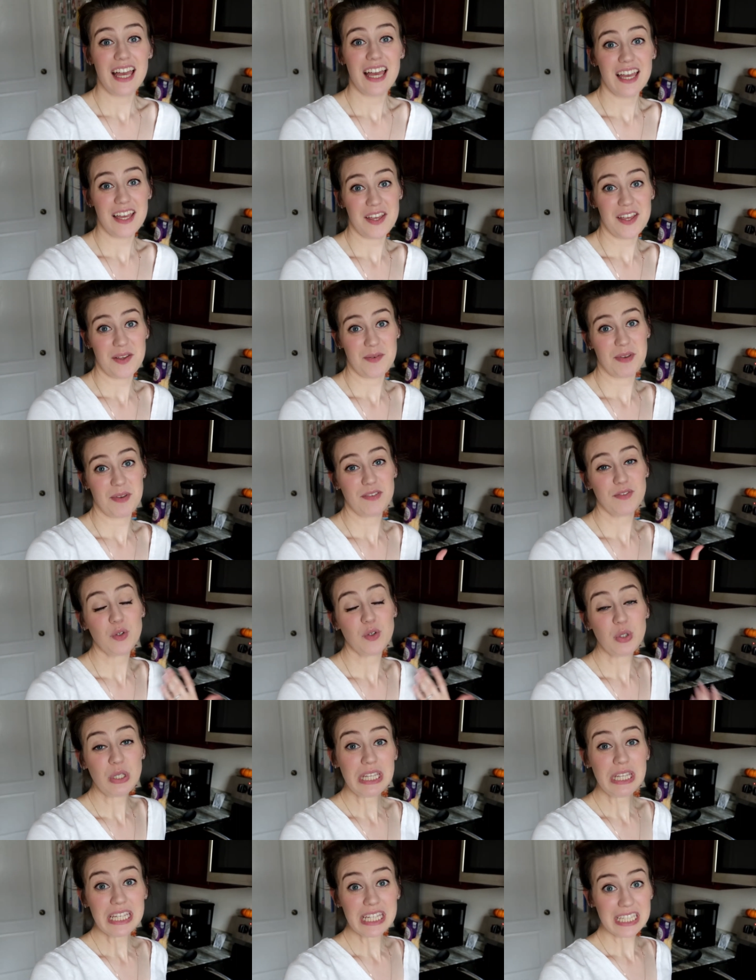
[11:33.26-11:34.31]
Um, if you
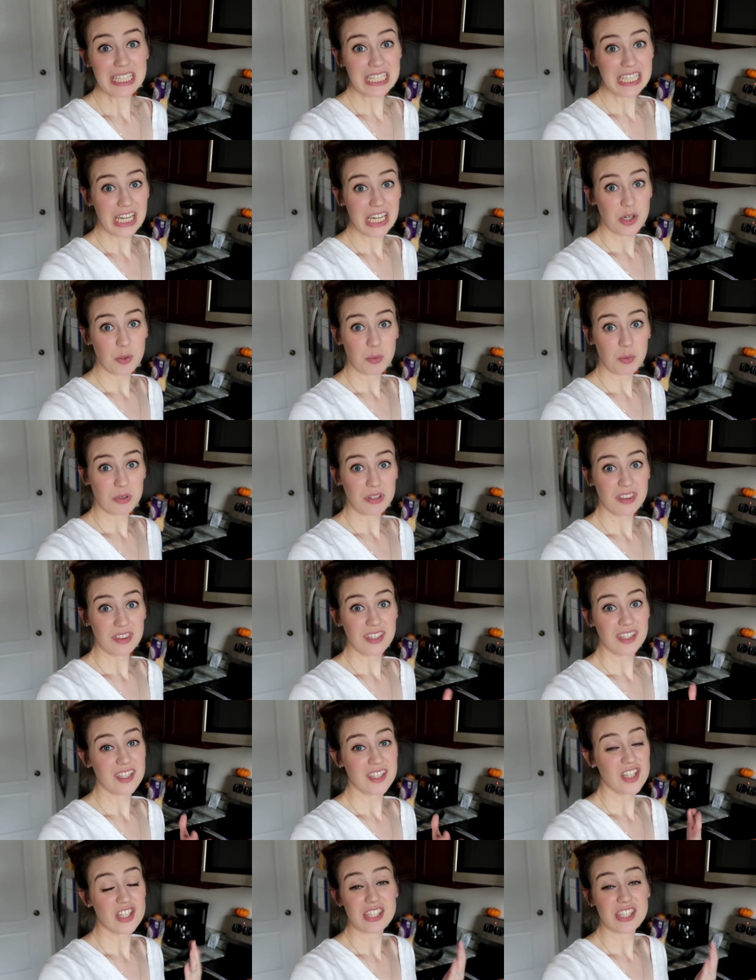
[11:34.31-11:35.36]
need any help with
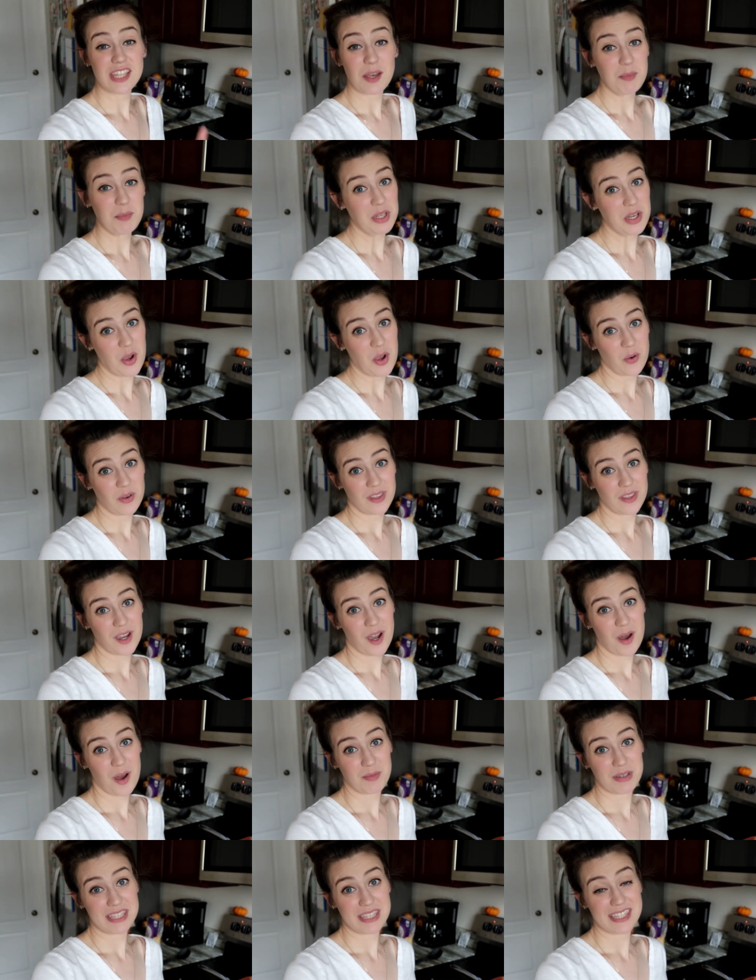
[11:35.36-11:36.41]
it, just let me know in the
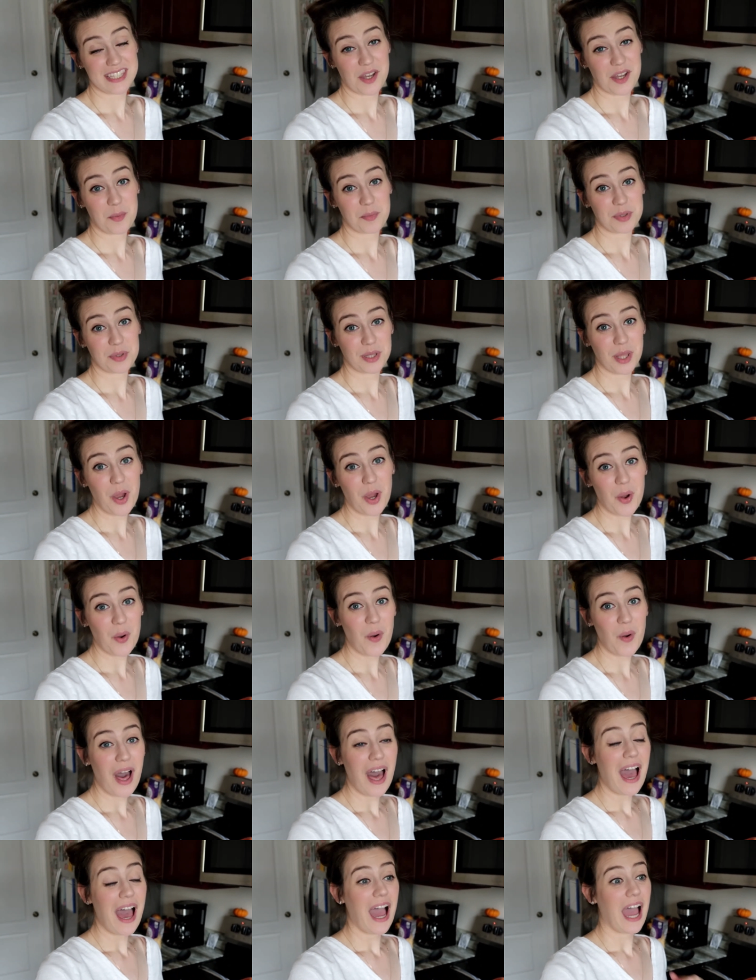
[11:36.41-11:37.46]
comments down below.
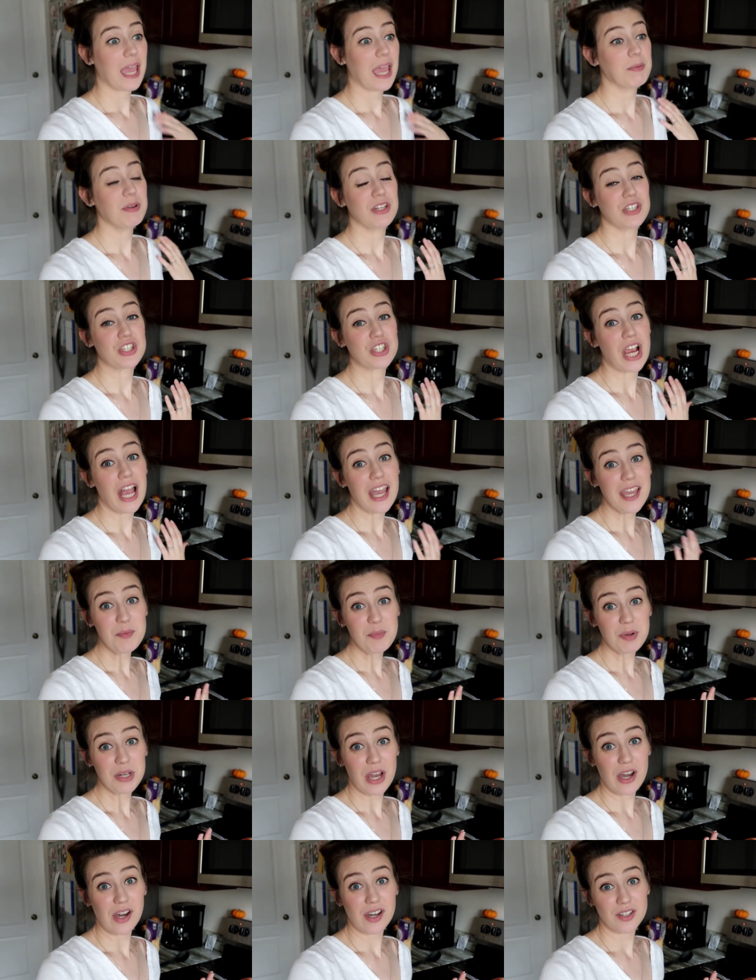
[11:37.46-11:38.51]
I'm going to try and
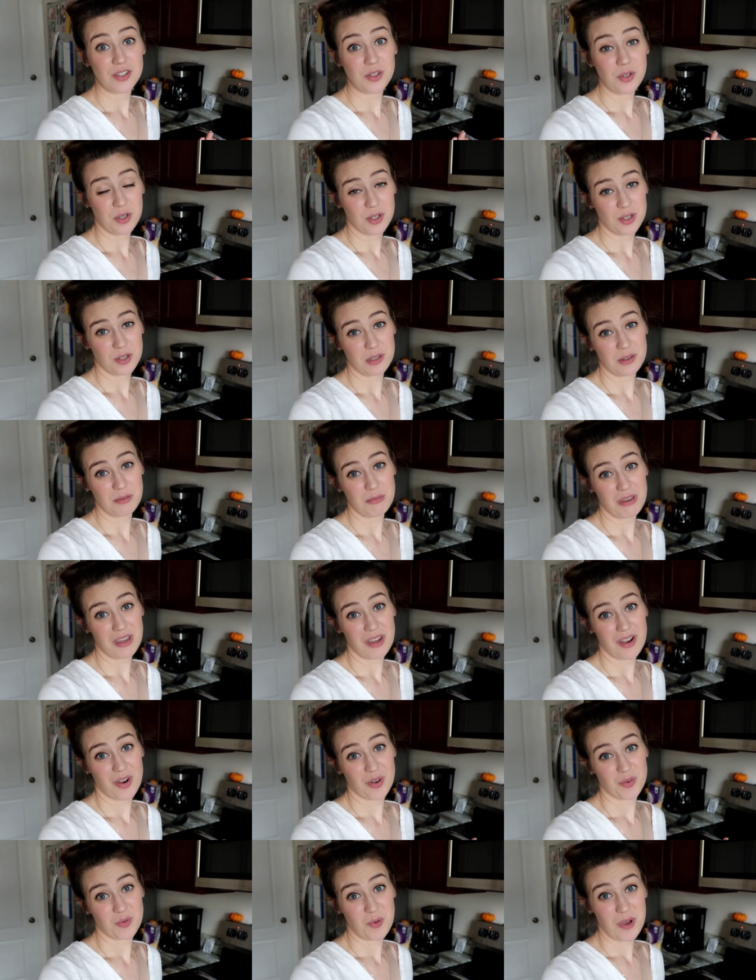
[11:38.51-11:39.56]
put out a new Cook With Me
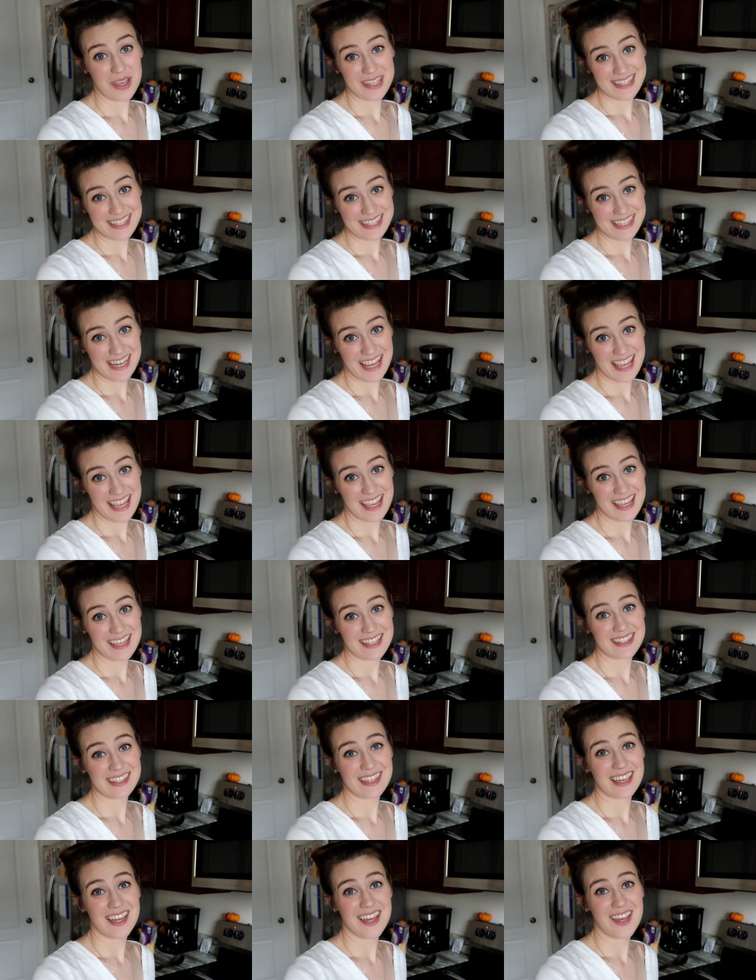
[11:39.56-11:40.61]
on Wednesdays.
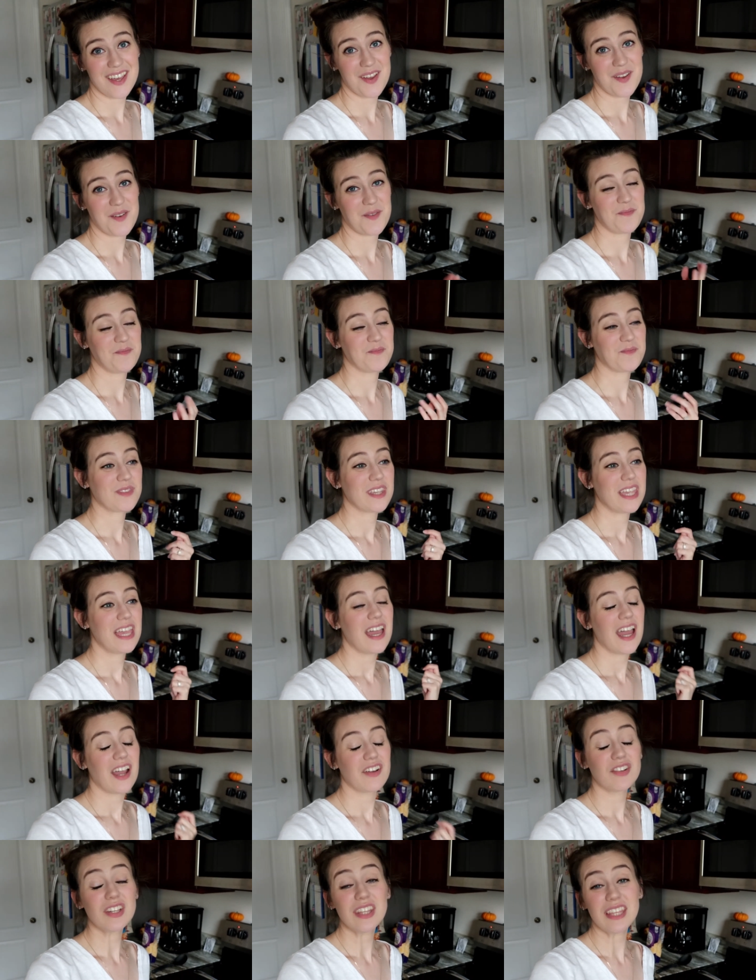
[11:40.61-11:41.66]
Um,
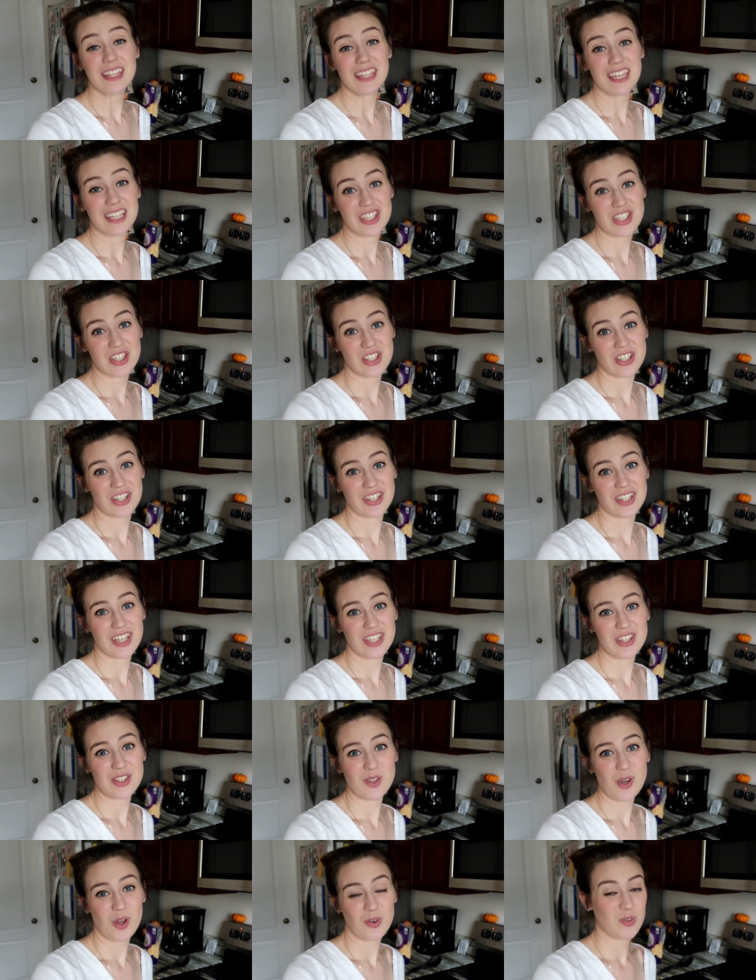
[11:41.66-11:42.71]
I really like to cook,
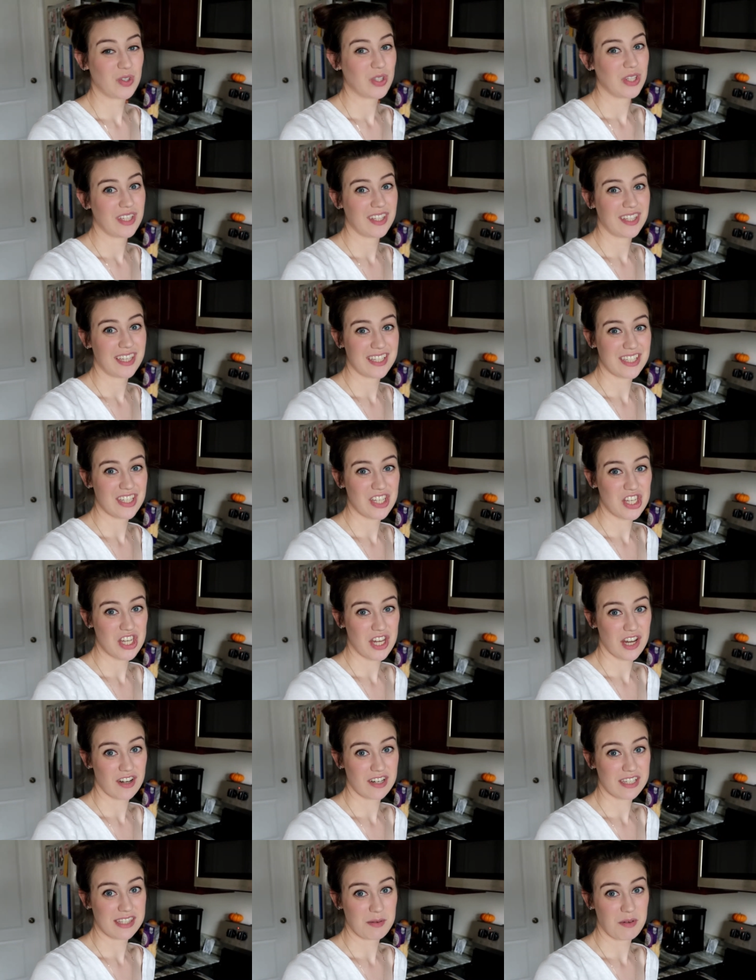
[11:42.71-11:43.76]
and so I'd really like to
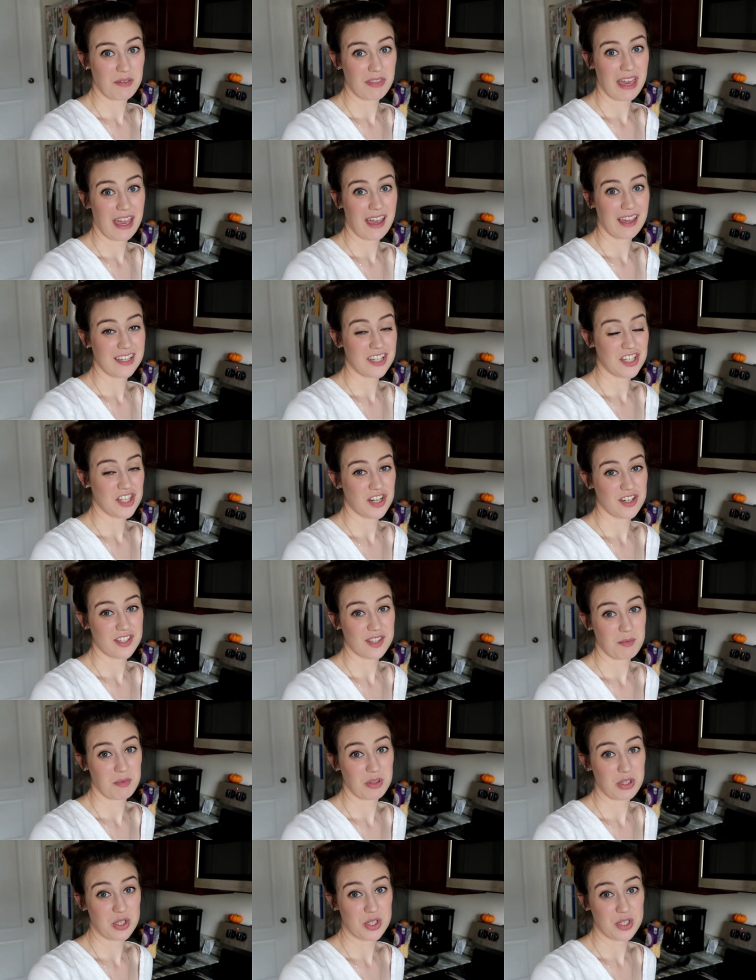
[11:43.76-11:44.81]
share some of that and share
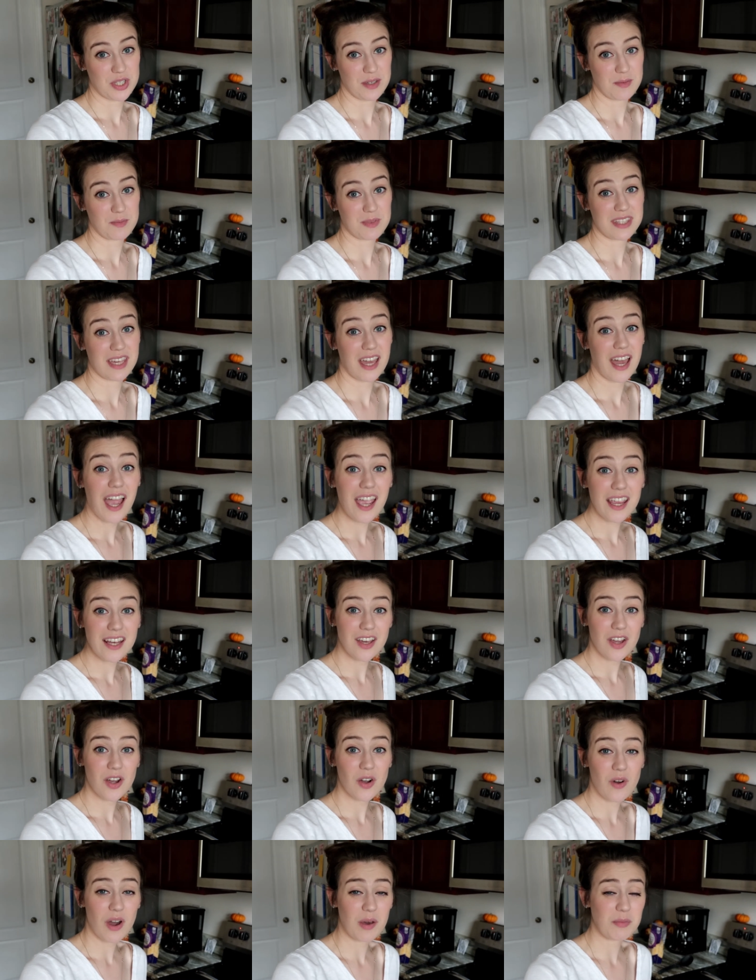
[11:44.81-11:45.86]
some of the tips that I
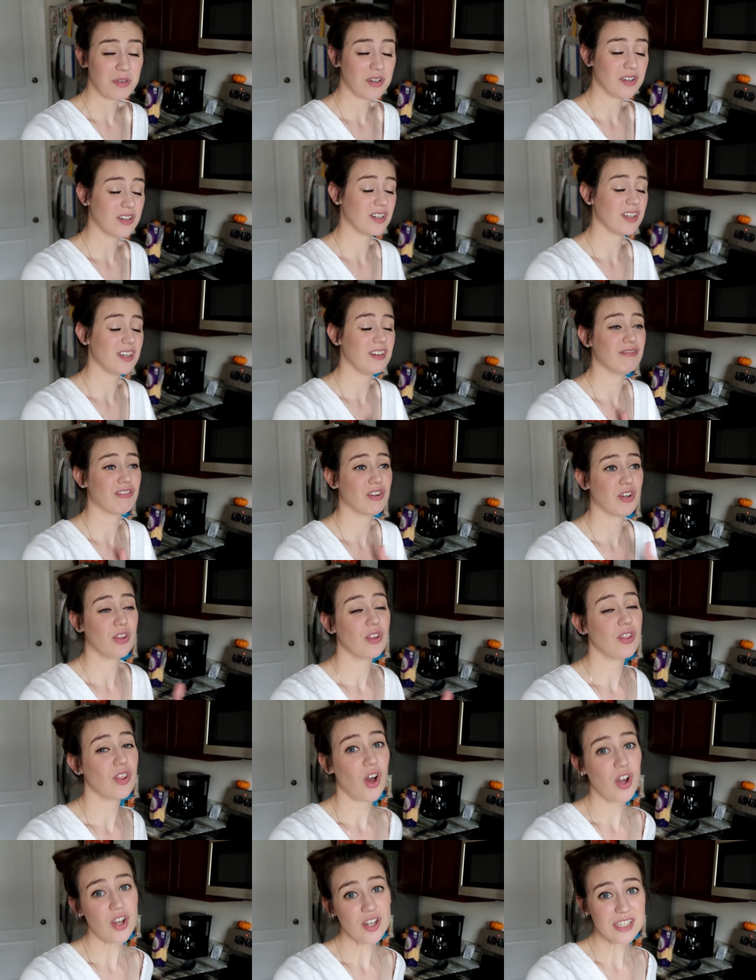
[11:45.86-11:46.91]
know. I've been cooking for a
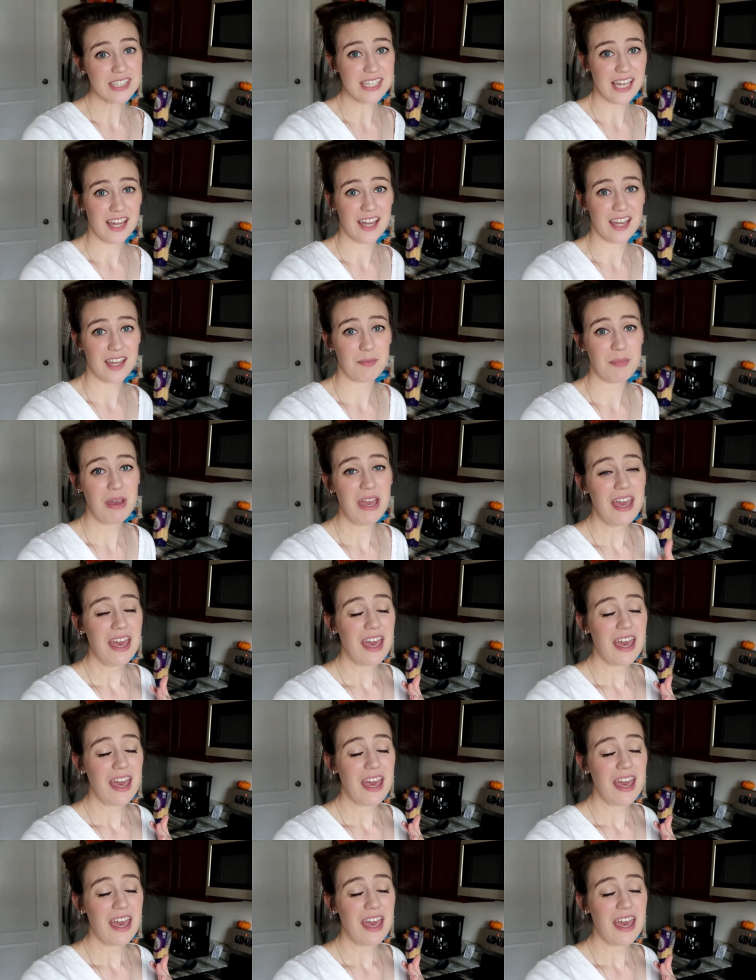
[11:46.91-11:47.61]
long time.